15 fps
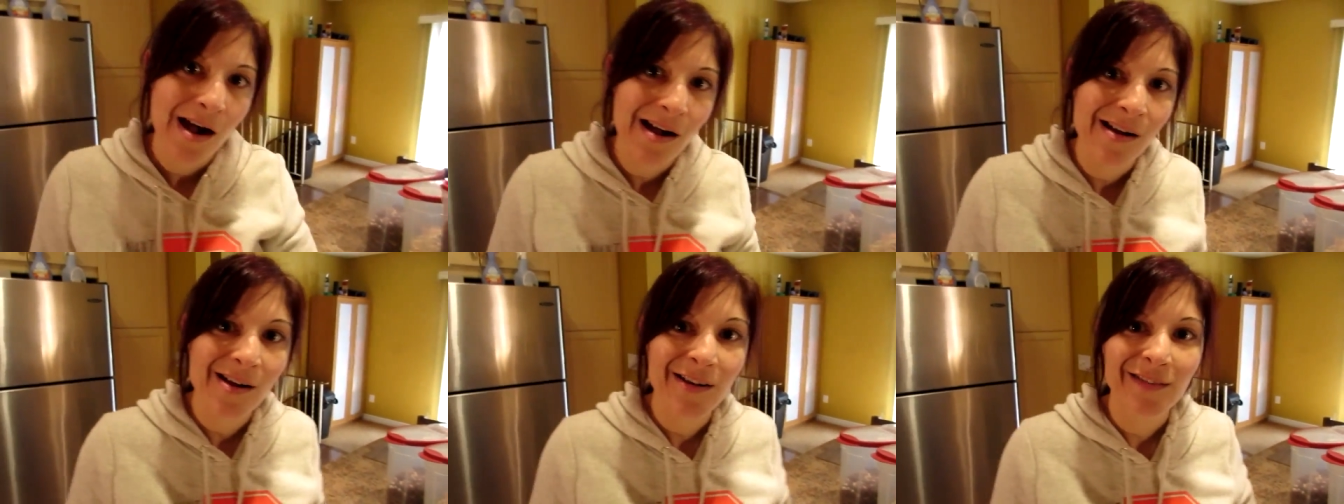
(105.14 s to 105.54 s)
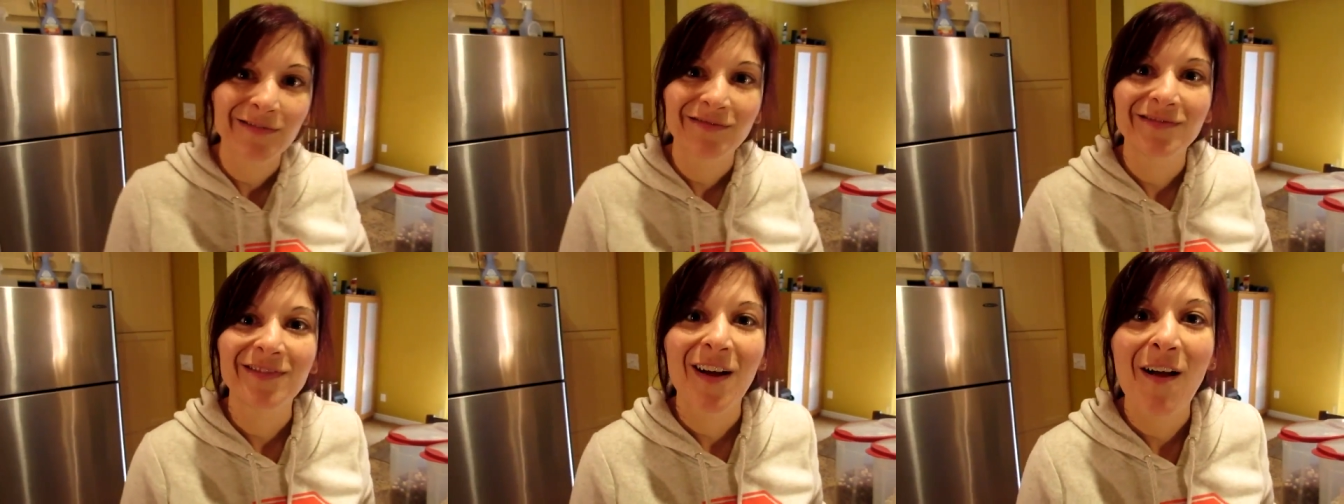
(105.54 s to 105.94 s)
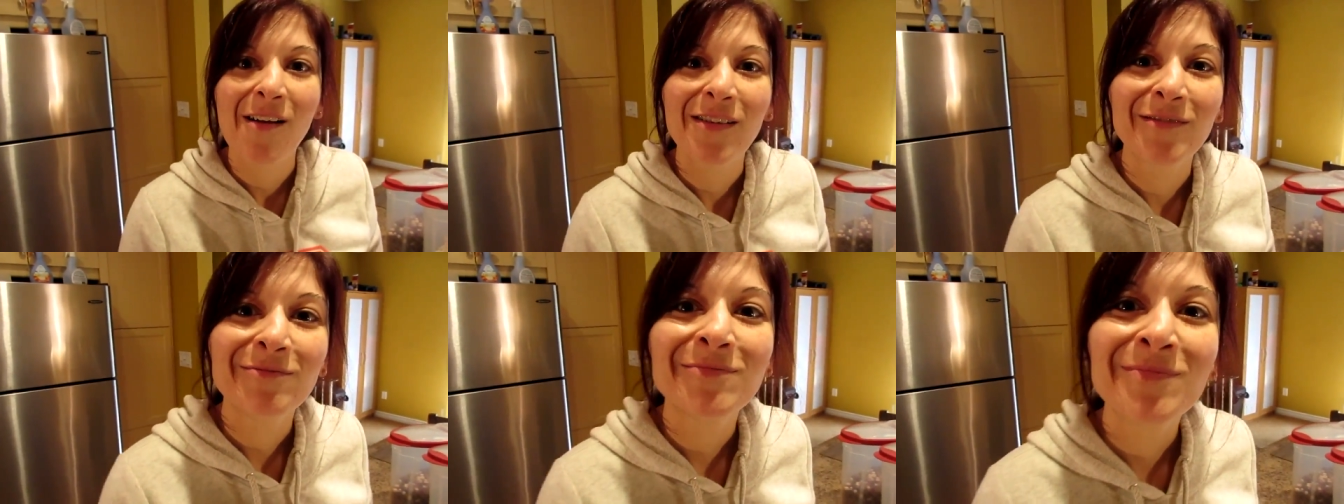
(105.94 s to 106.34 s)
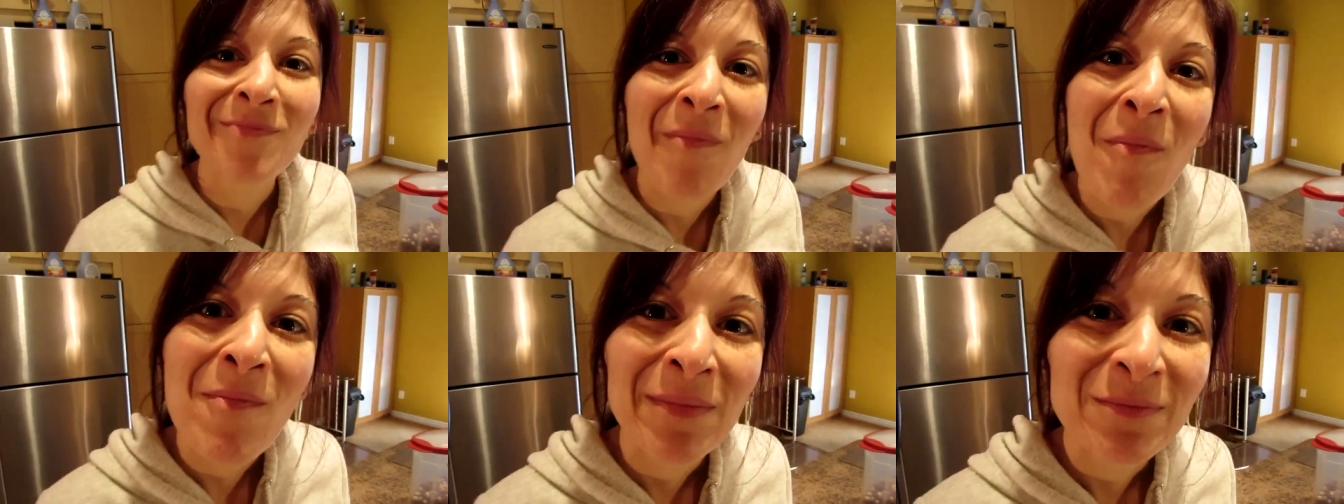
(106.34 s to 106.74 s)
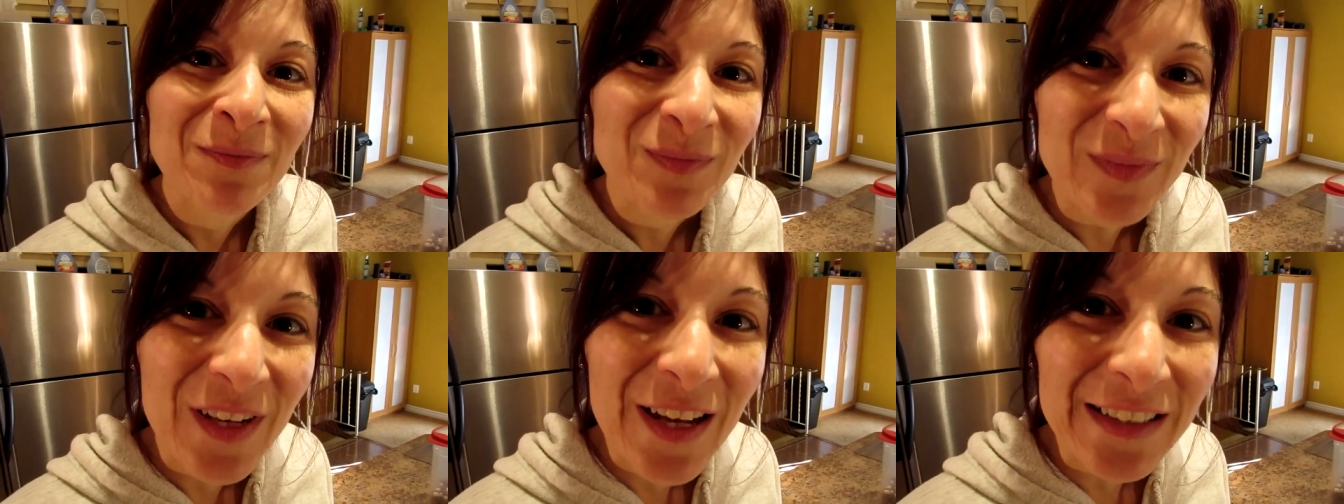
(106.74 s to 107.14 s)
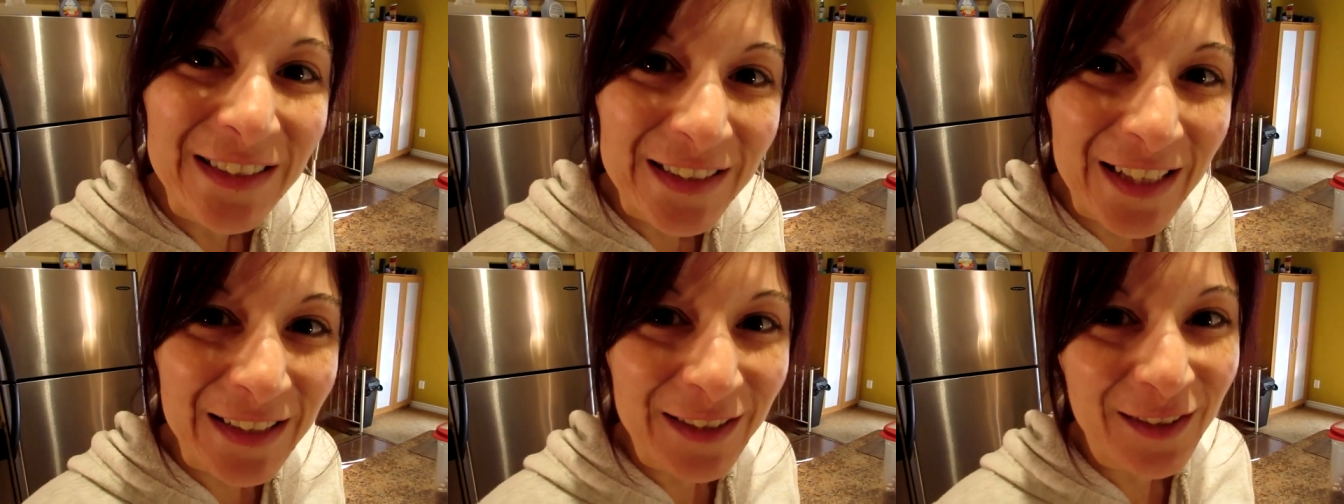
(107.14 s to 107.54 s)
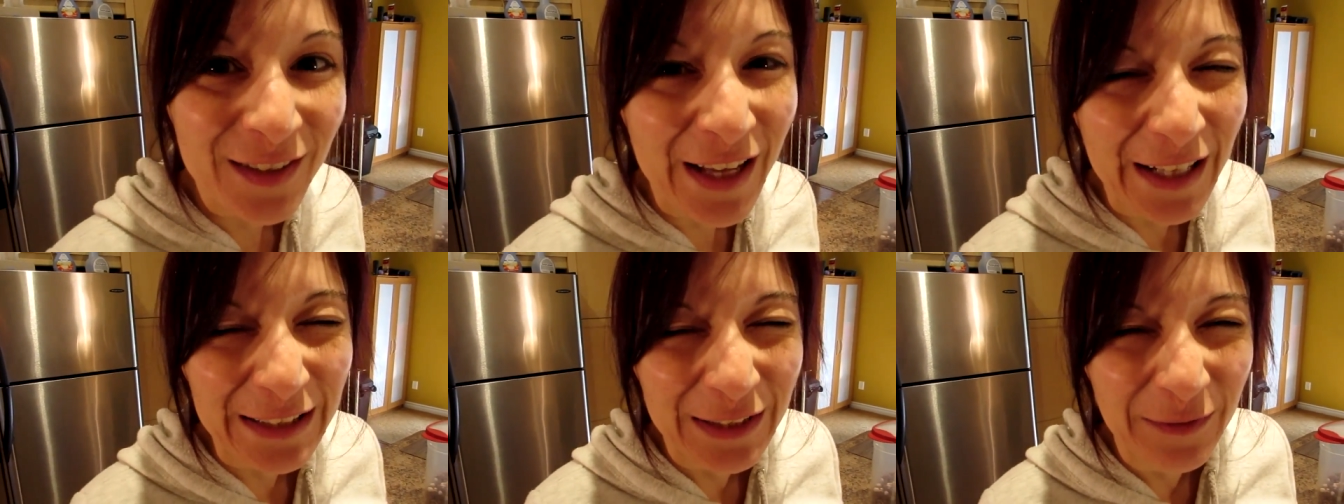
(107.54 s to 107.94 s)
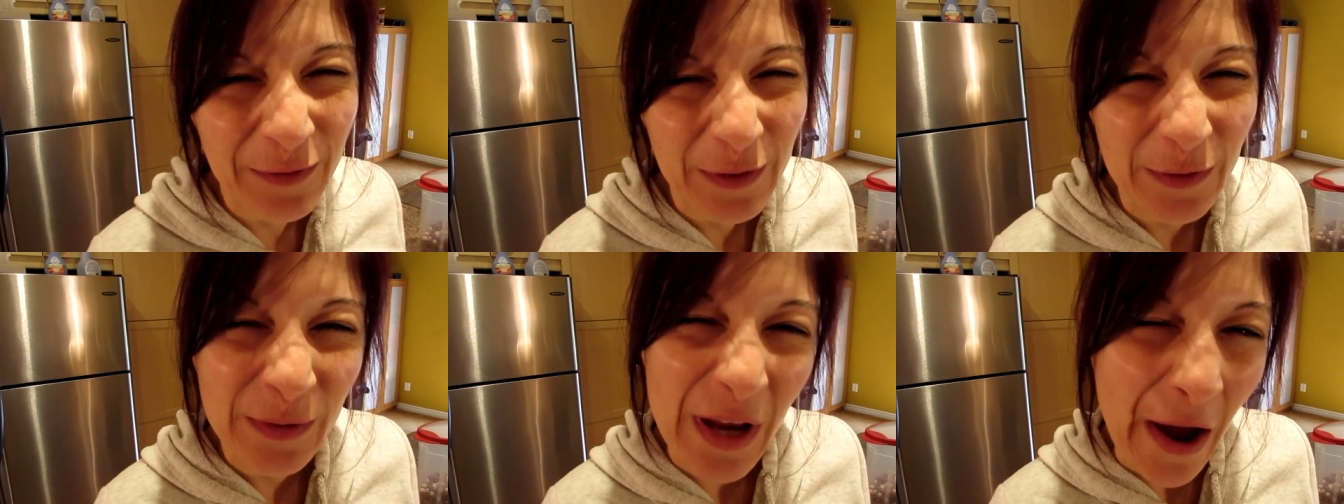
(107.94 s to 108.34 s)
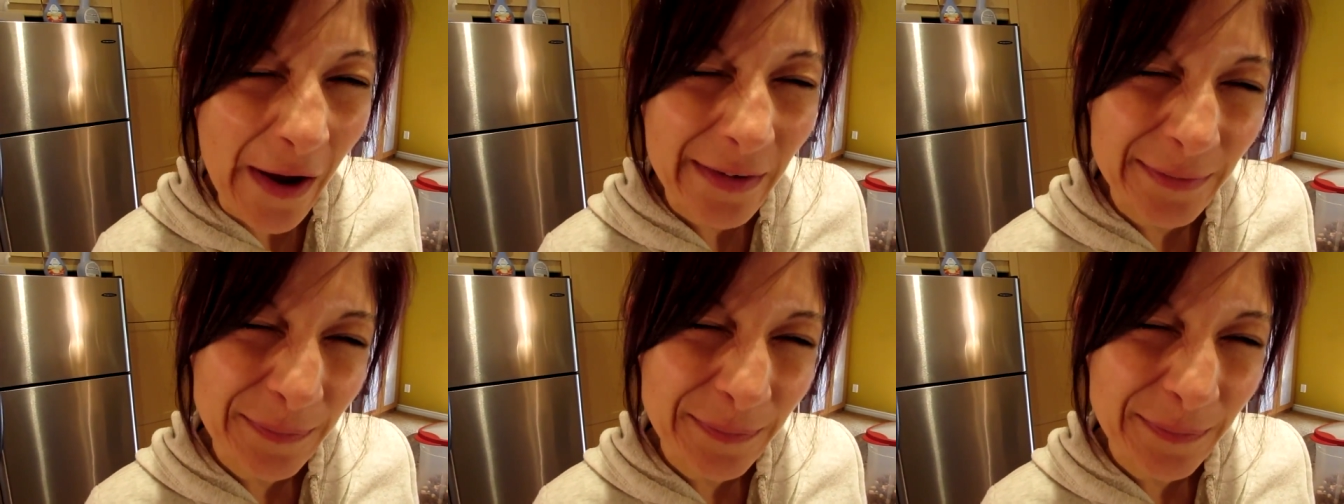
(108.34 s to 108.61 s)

showing me that. Stitch likes food.